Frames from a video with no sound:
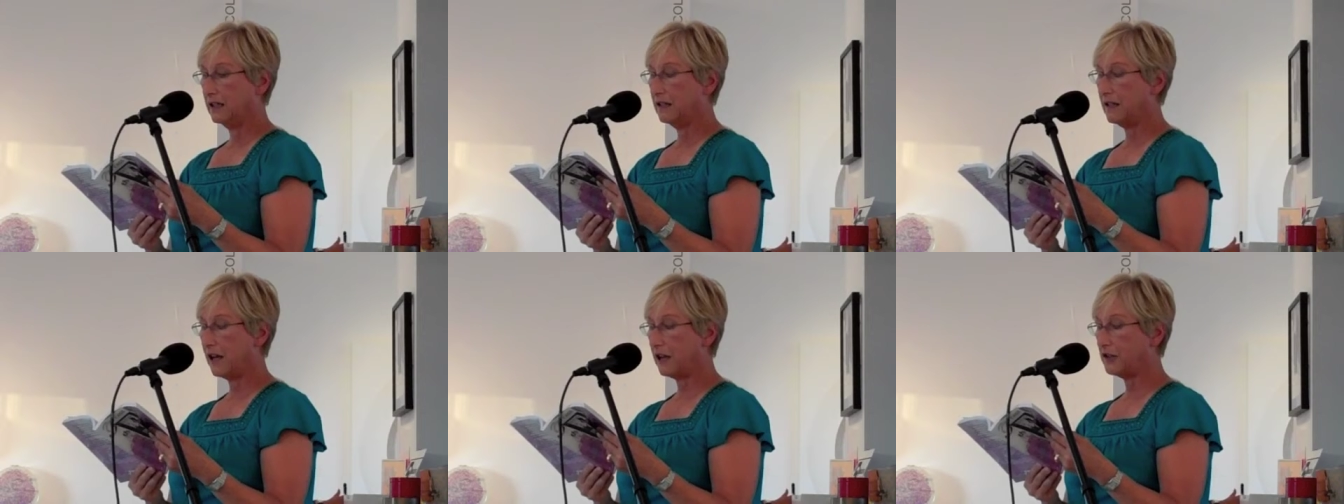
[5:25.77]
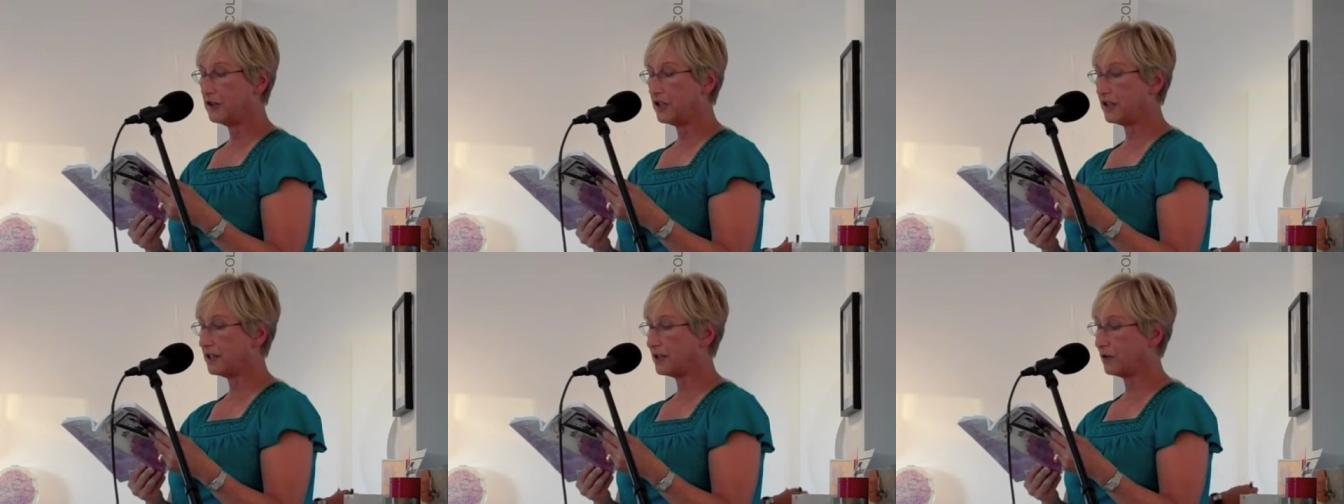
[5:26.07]

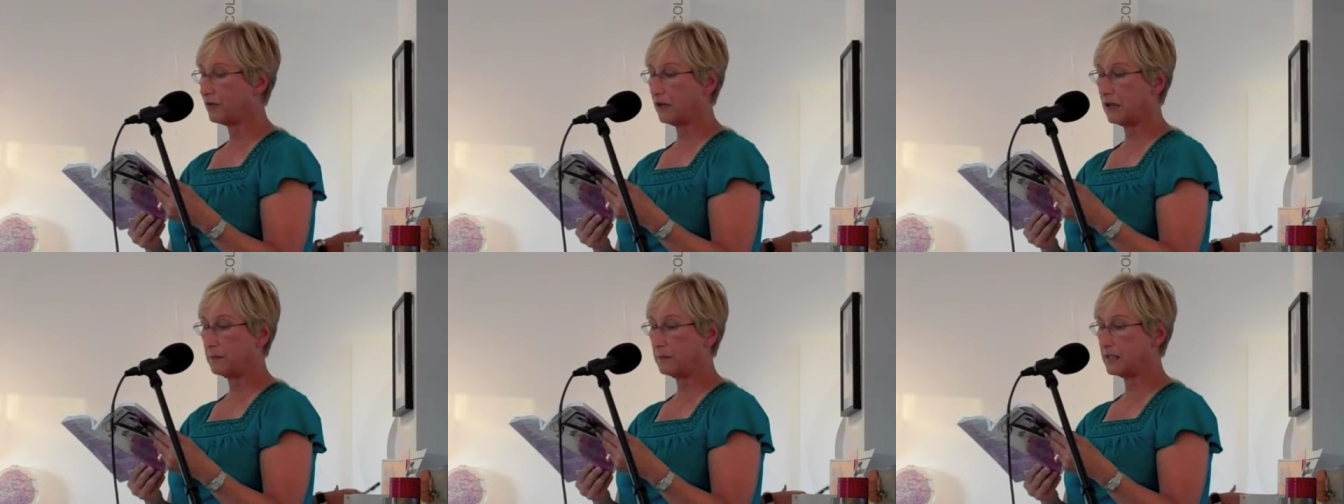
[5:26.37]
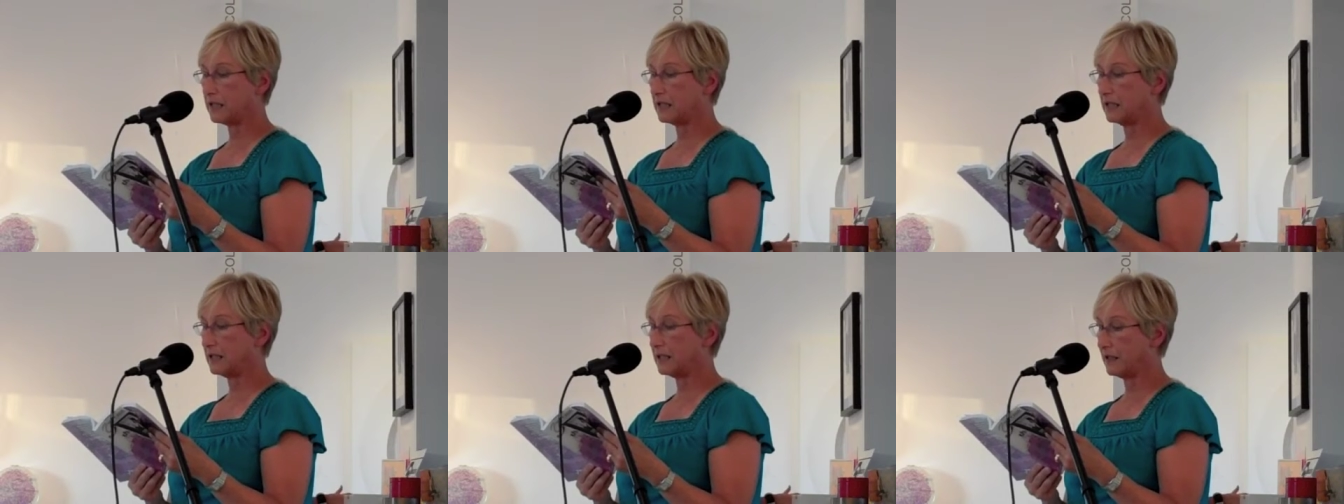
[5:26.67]
Not just
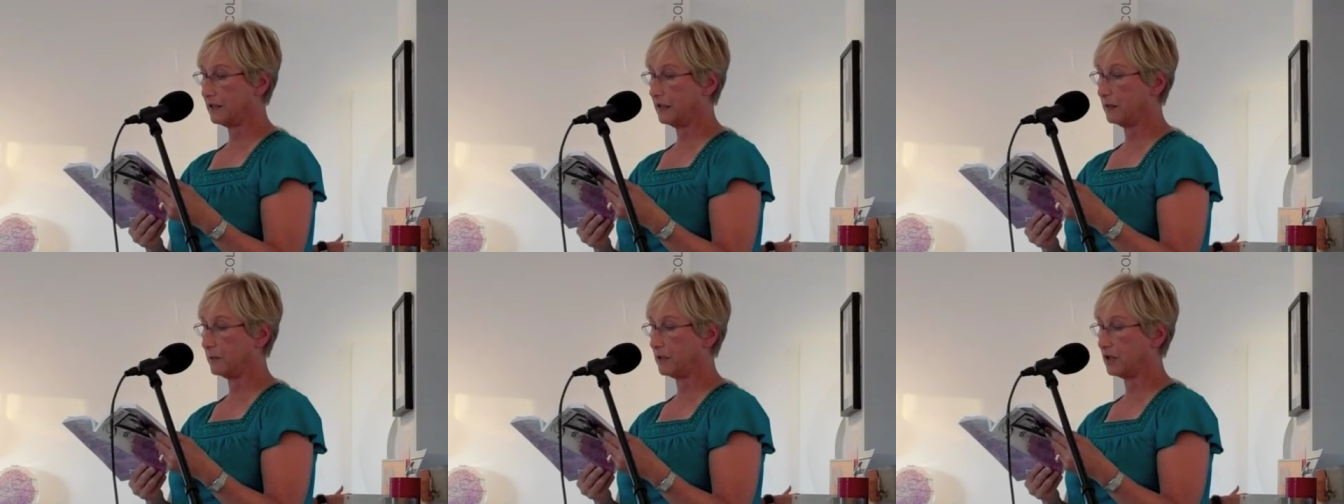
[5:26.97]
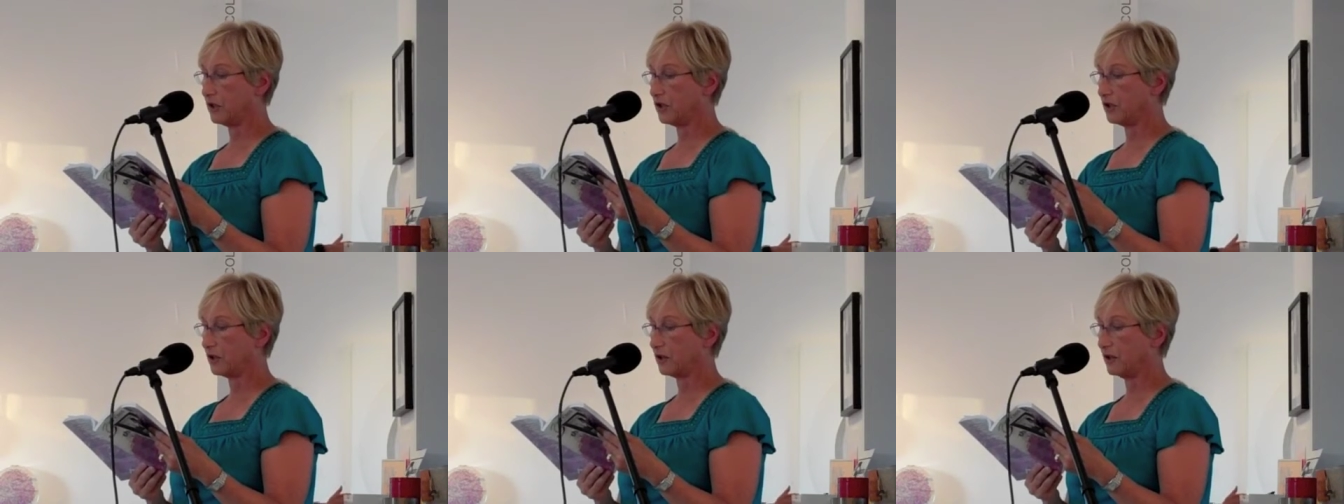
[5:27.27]
crumbs and
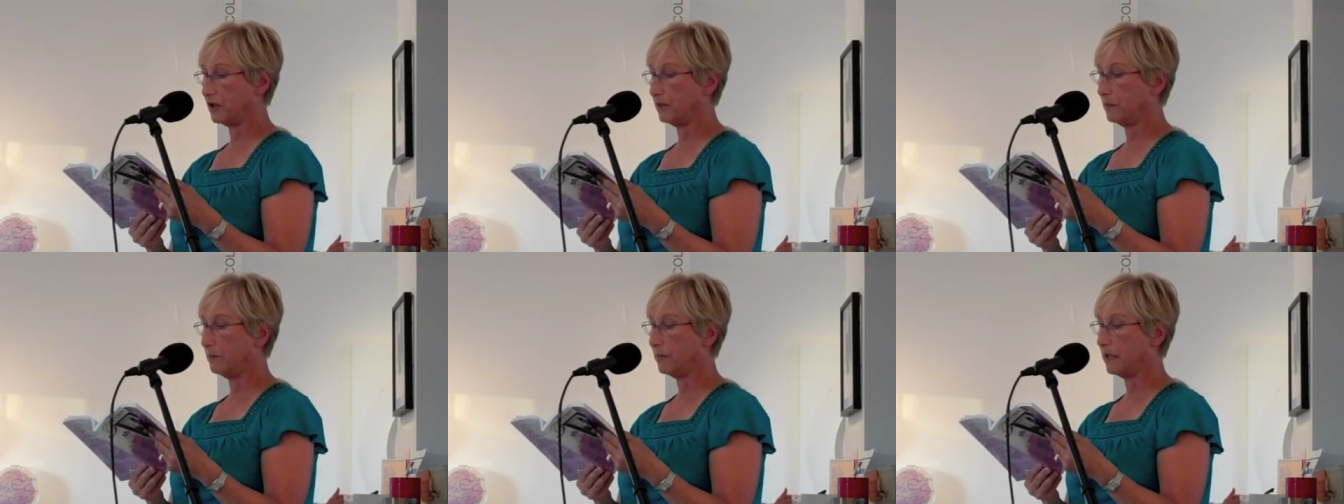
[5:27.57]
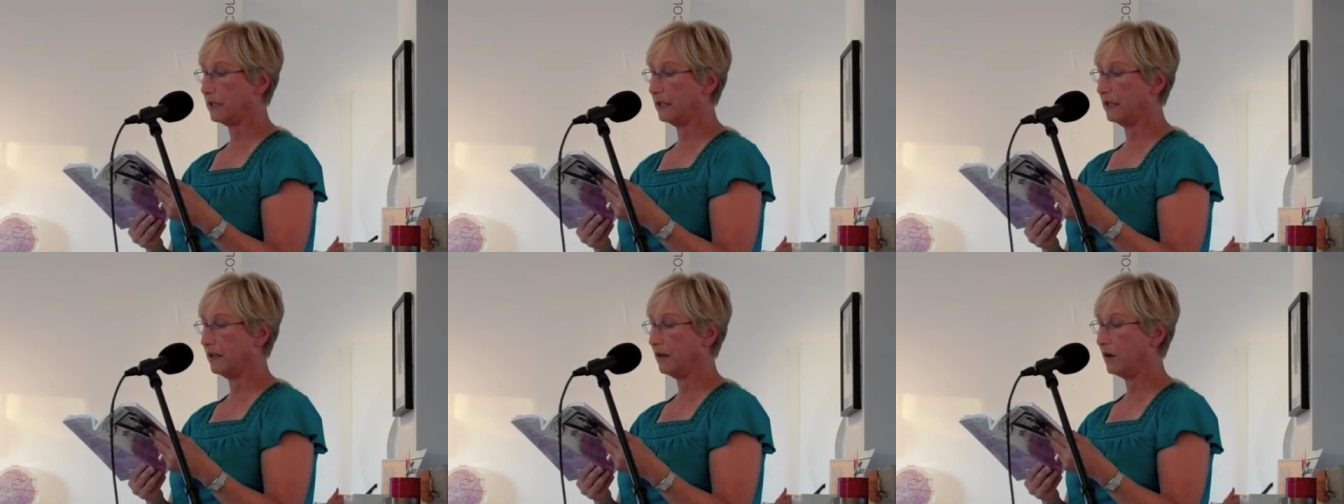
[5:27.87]
cinnamon sugar,
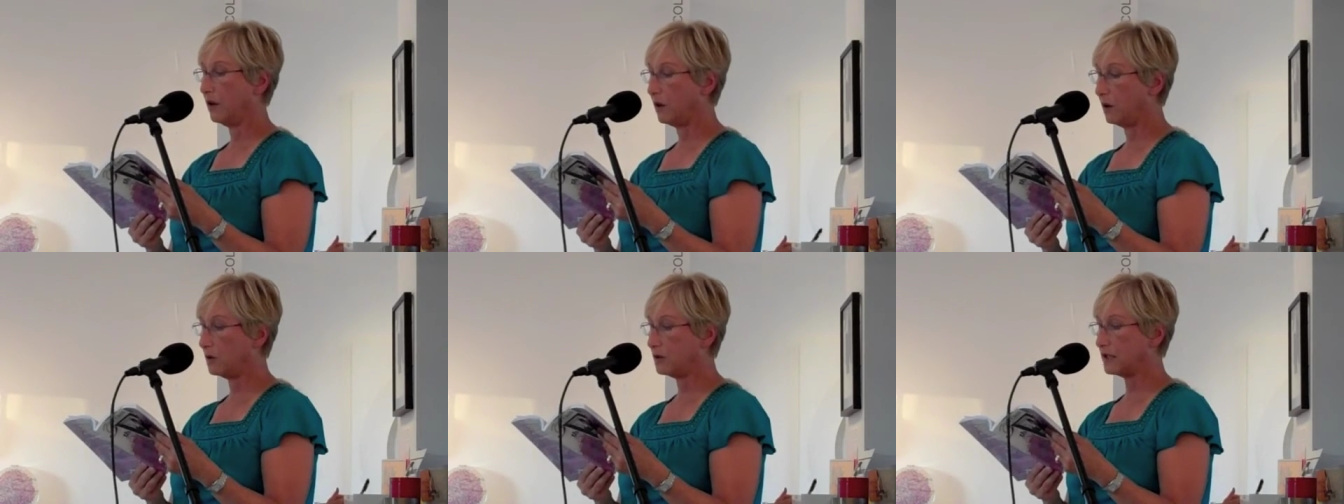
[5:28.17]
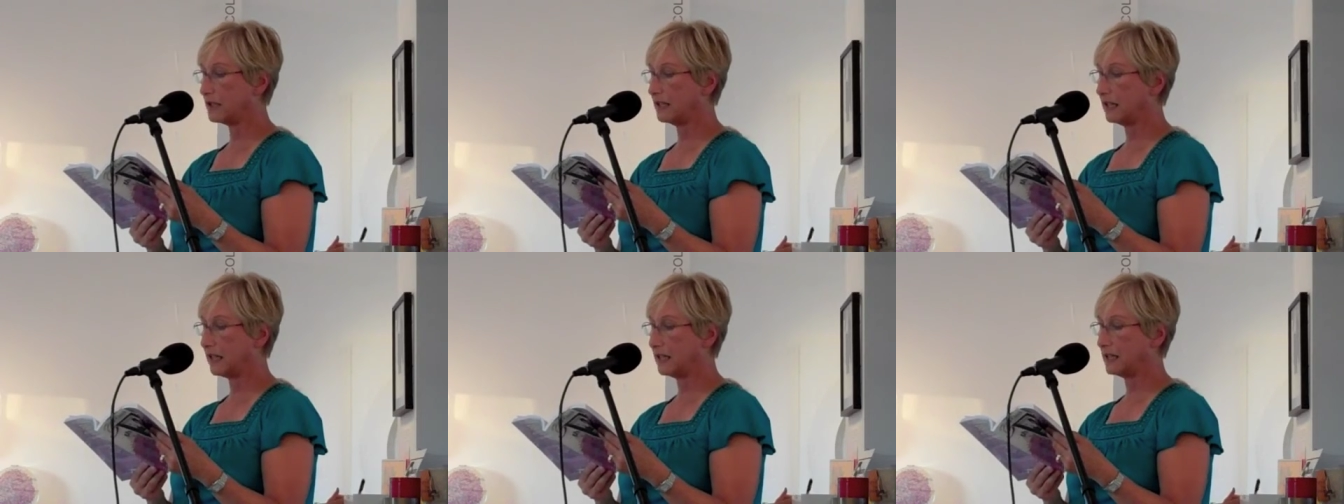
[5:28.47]
but whole
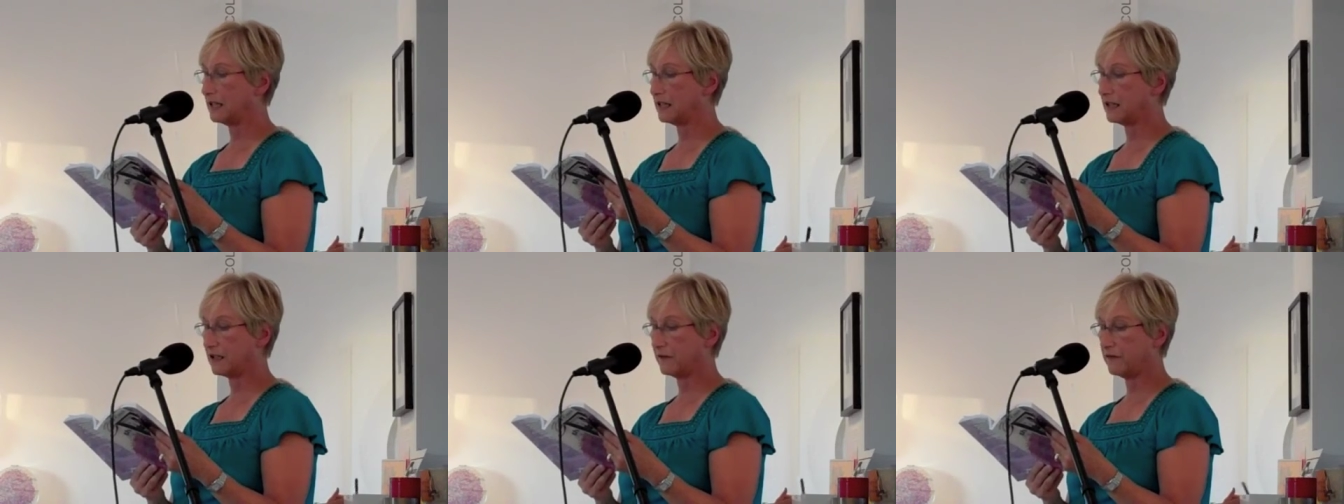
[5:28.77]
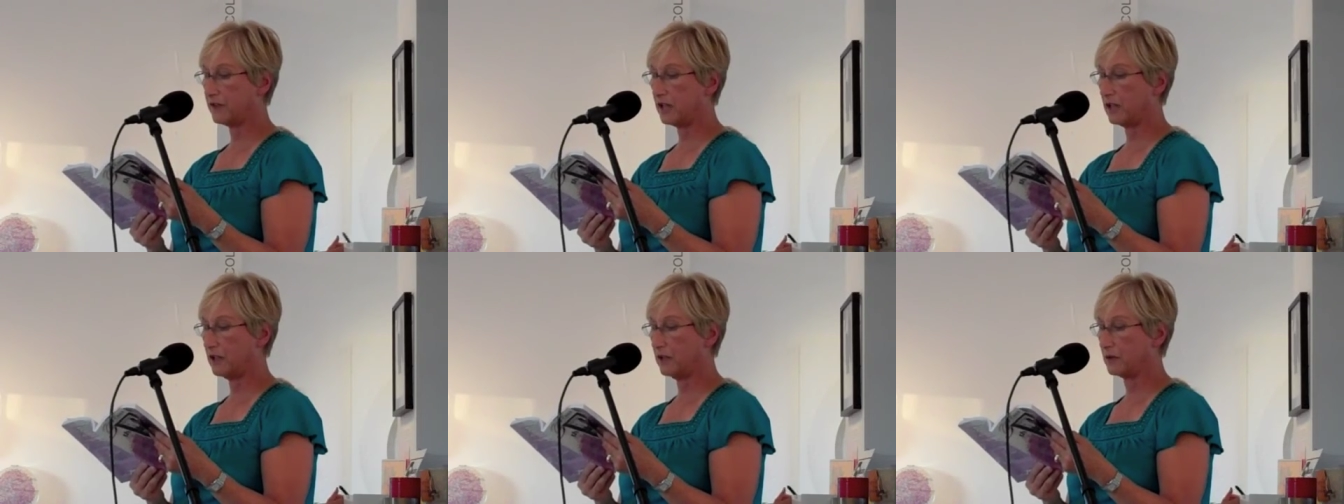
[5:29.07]
slices
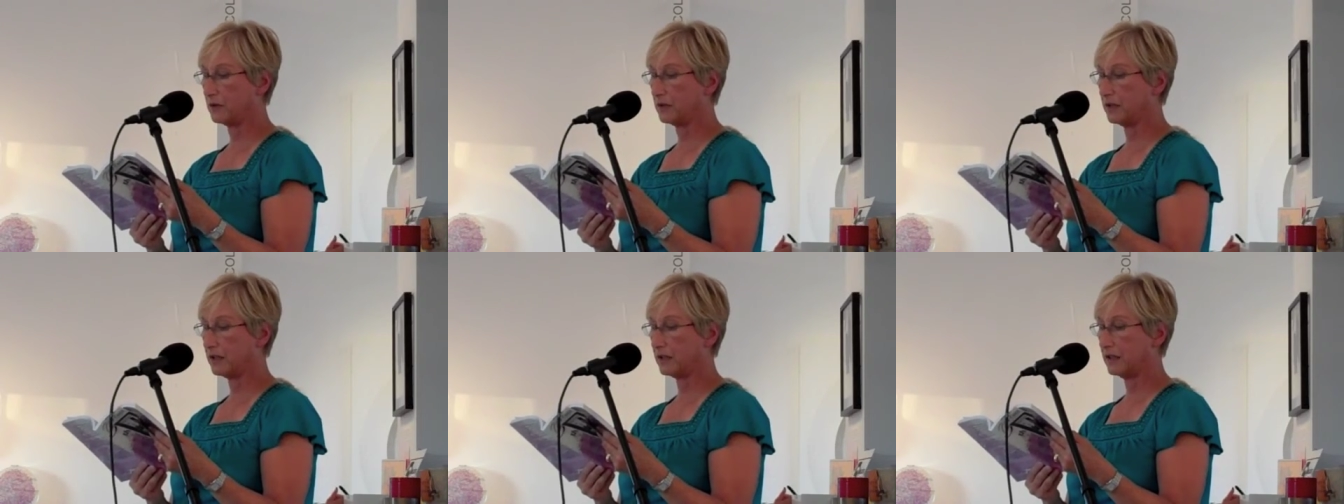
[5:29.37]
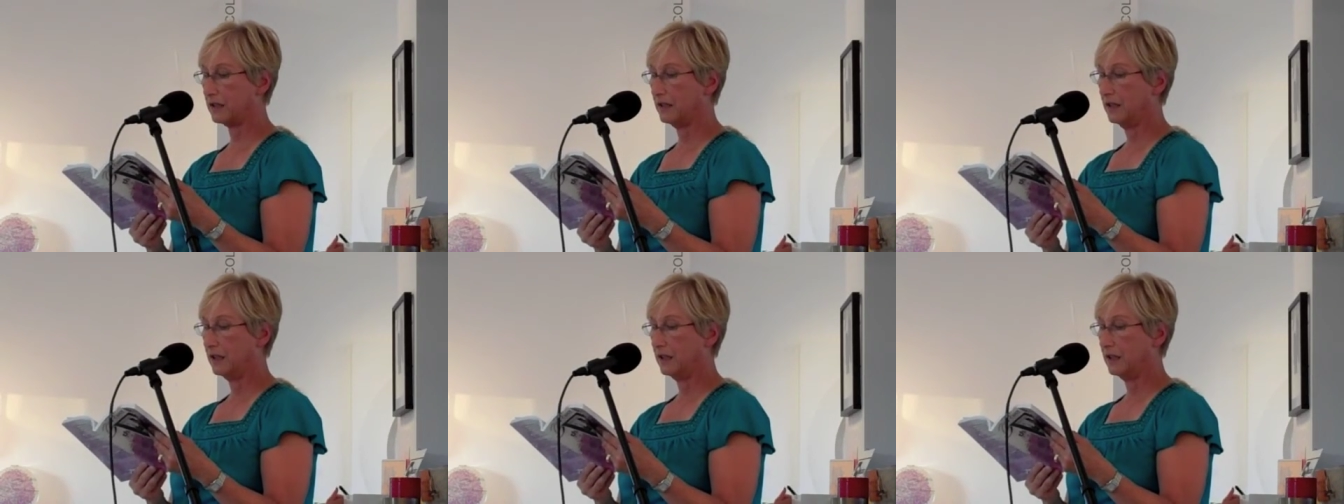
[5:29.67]
of toast.